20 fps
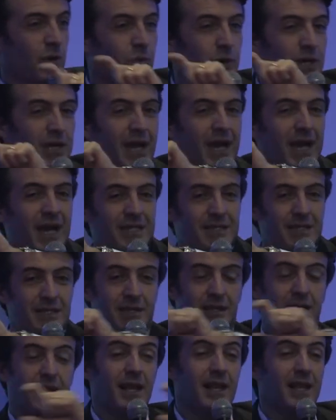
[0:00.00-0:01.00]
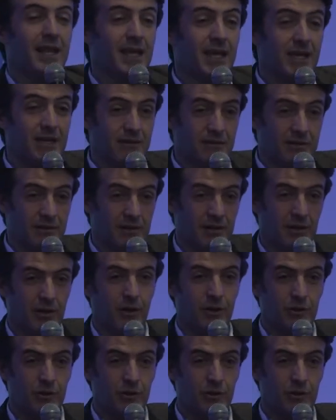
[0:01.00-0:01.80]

we added a layer